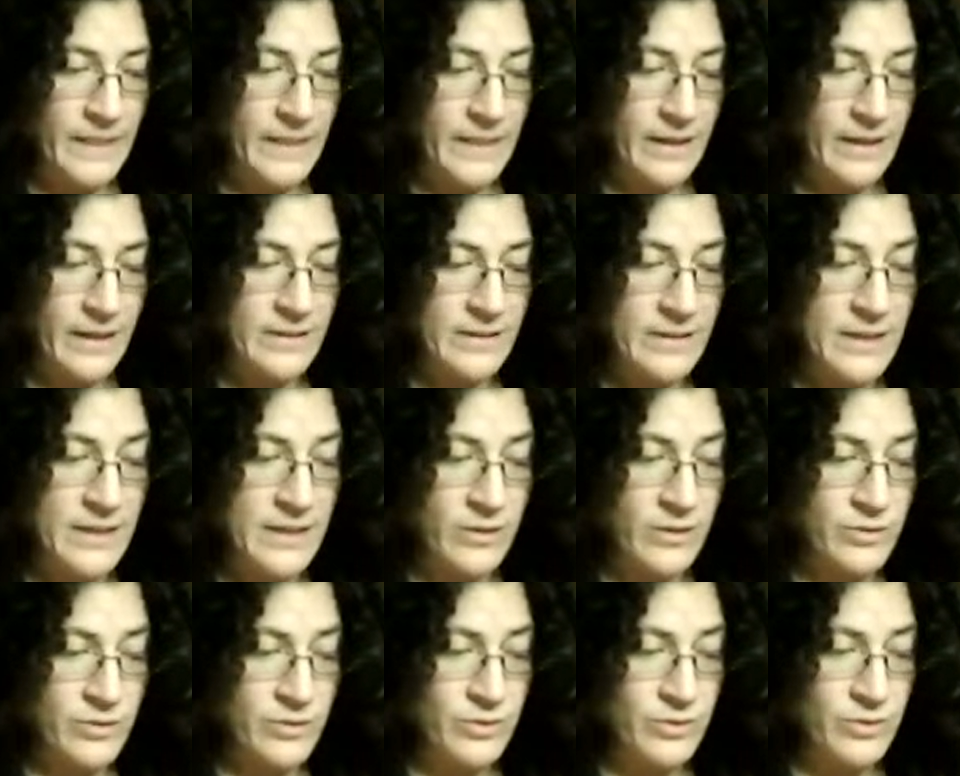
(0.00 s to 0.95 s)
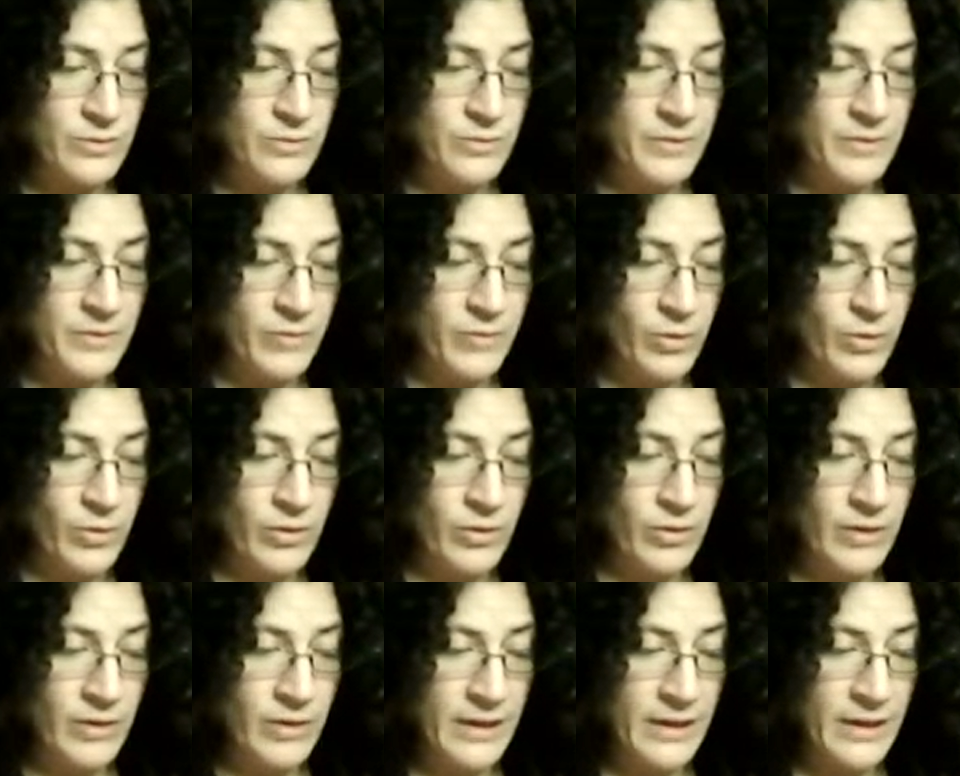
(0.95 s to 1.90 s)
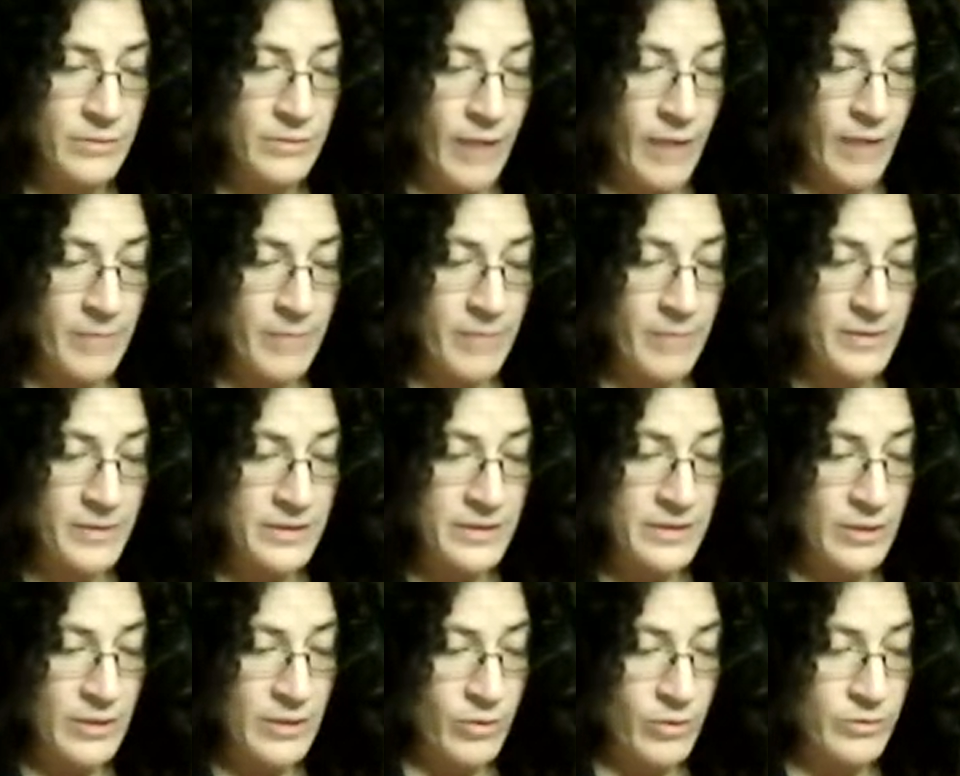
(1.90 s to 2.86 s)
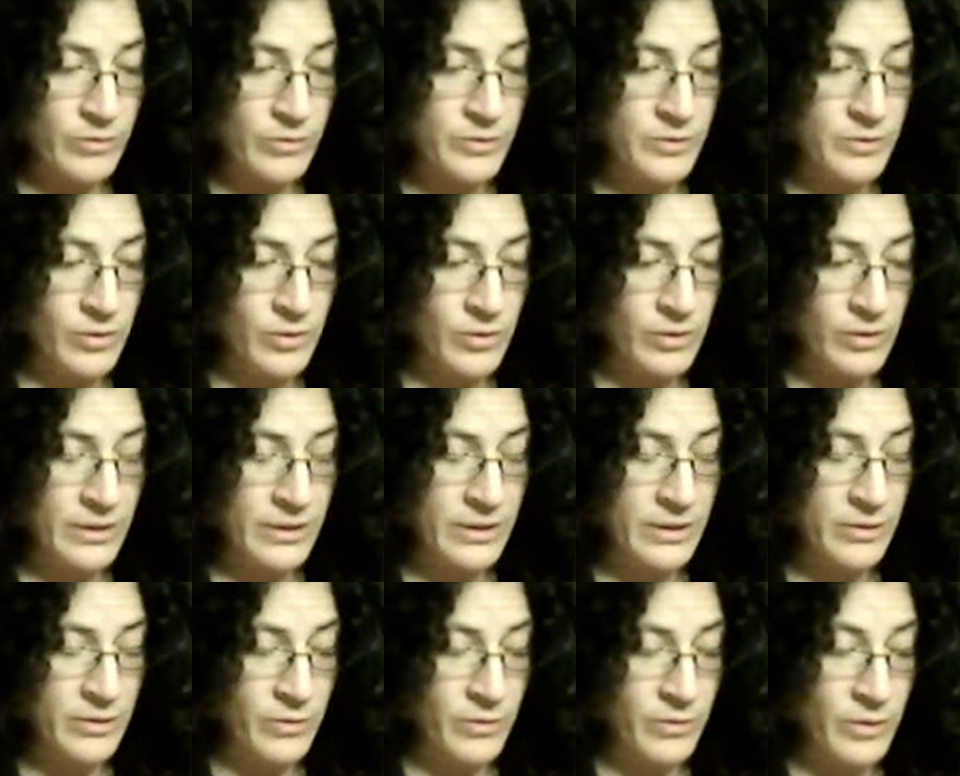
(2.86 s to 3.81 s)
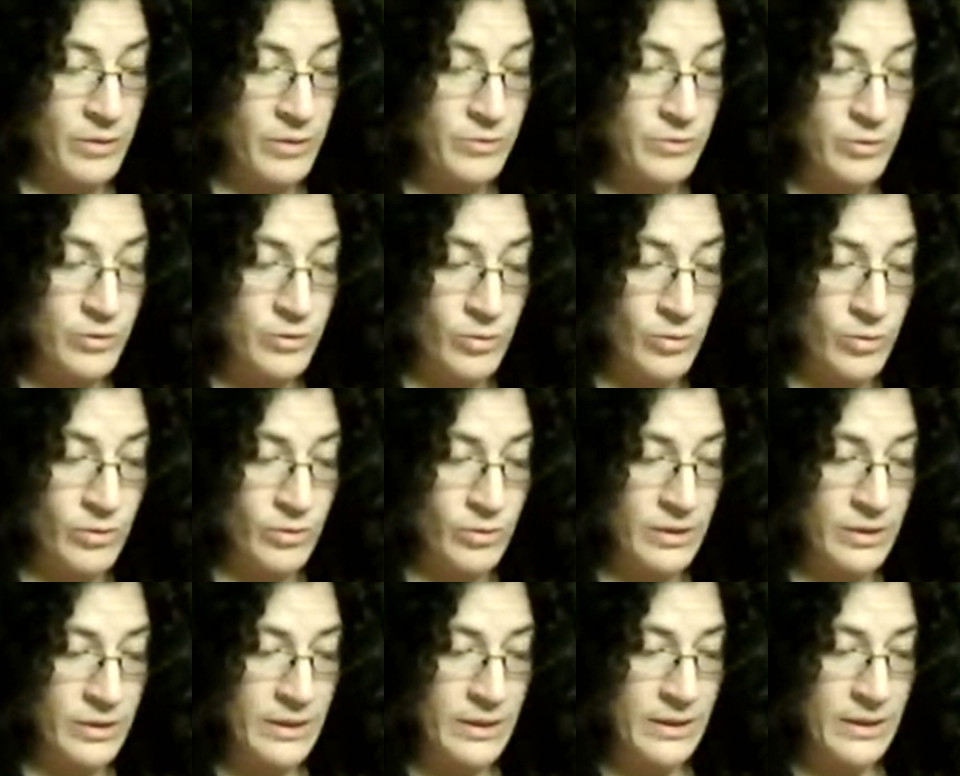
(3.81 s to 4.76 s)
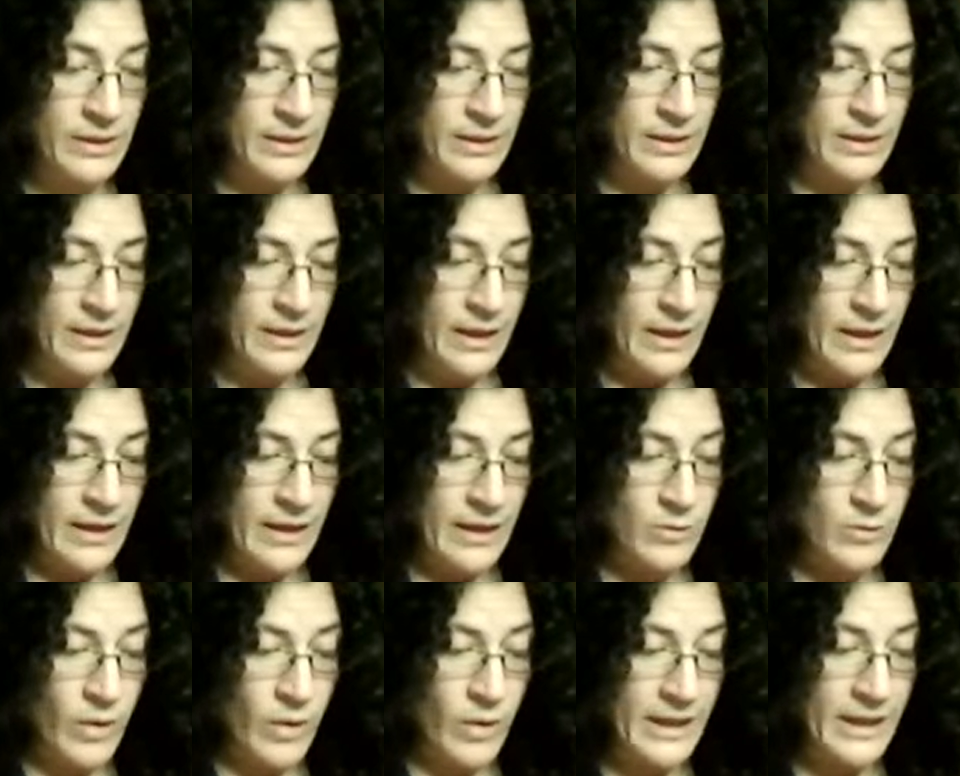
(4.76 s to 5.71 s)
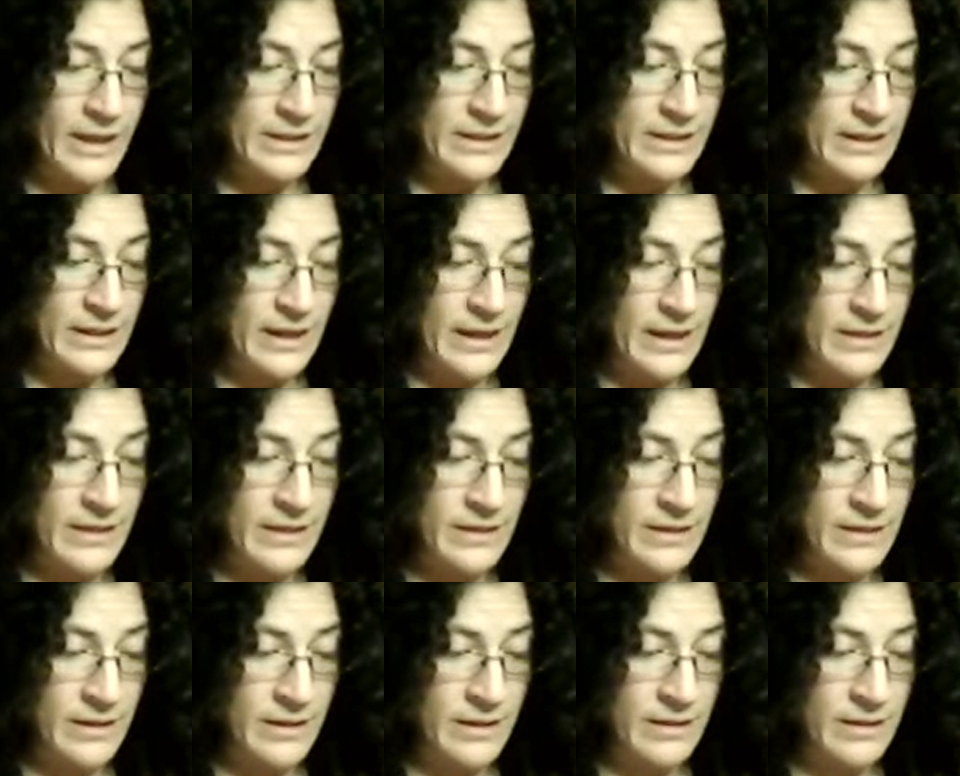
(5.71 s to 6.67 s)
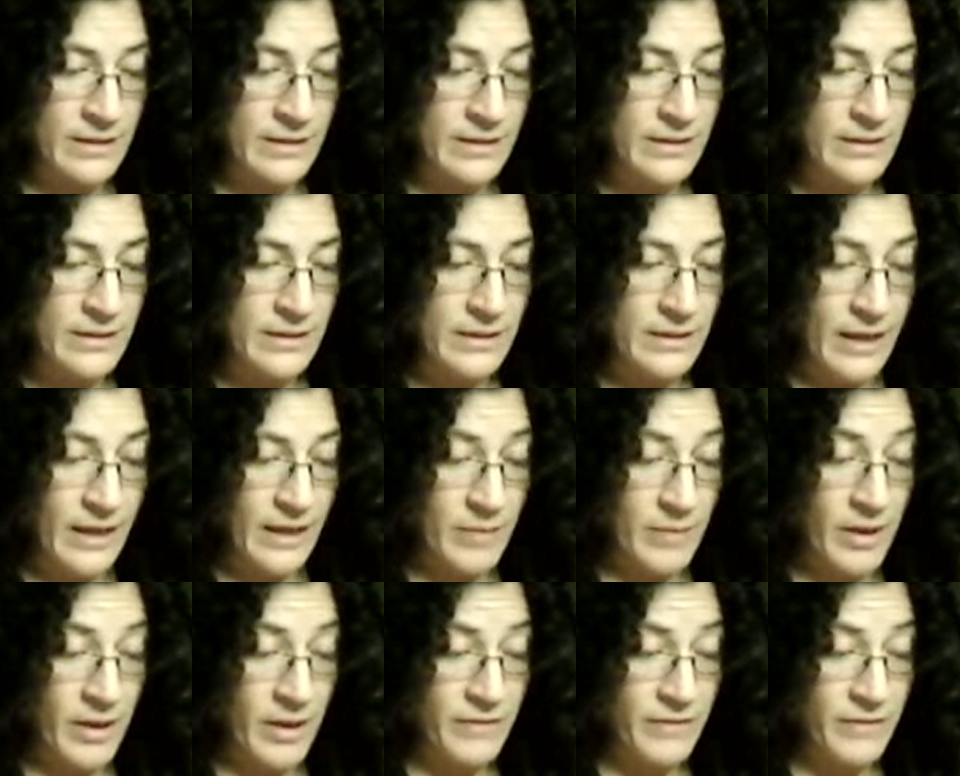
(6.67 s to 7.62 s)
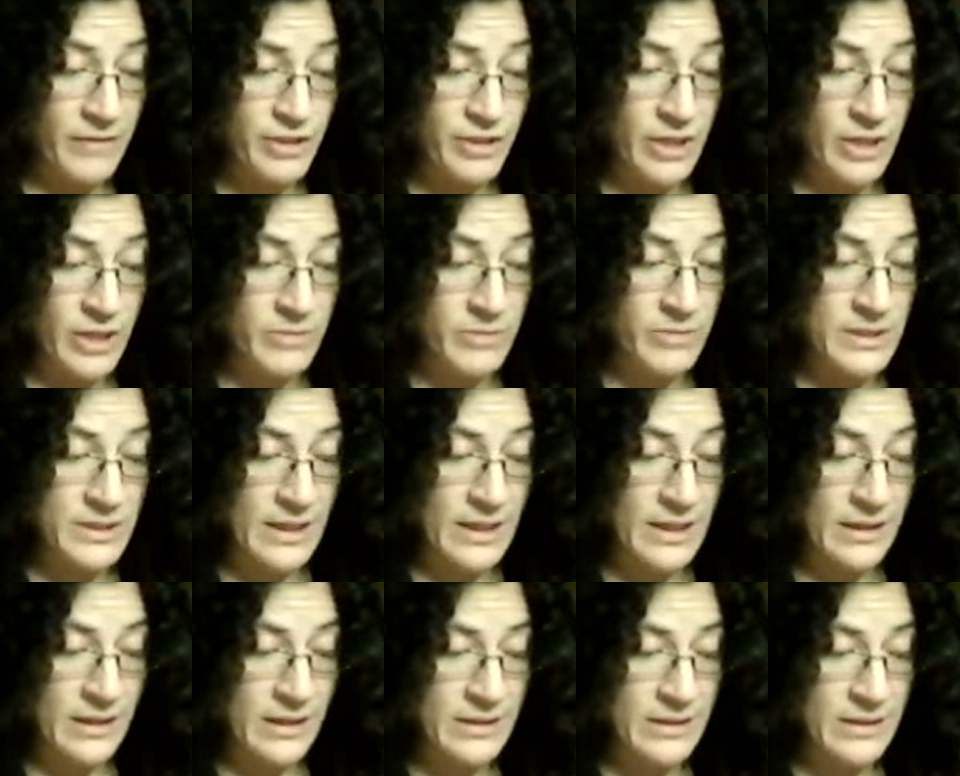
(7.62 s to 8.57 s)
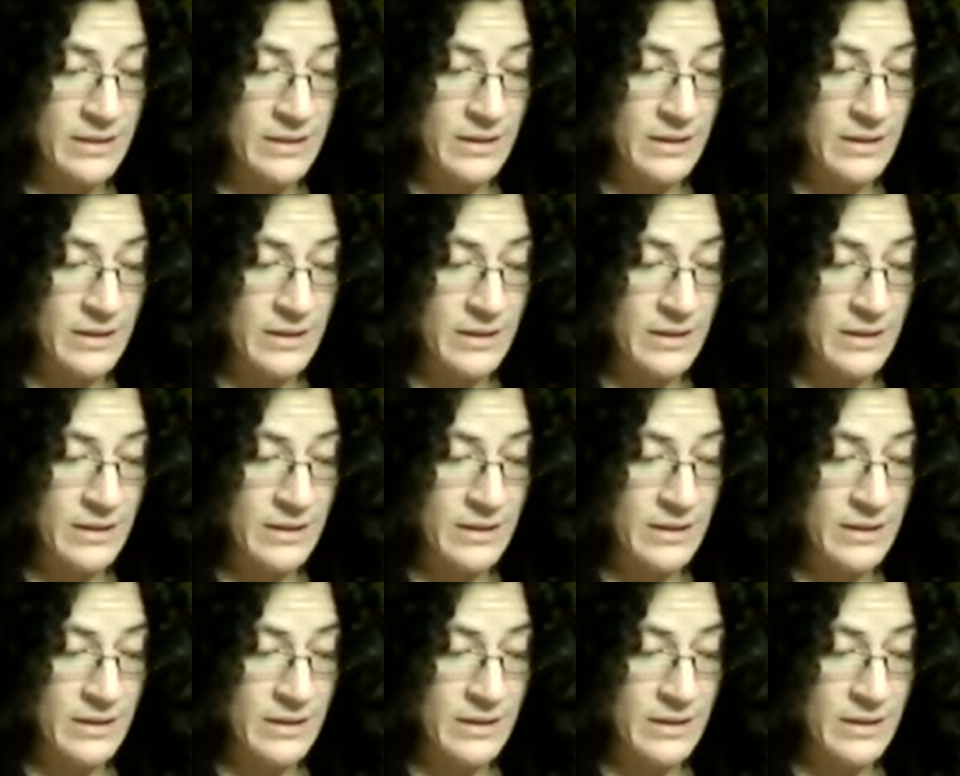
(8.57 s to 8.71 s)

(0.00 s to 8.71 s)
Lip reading: A day or two before, I had wrapped the dear old doll in her own shawl, and quietly laid her, I'm half ashamed to tell it,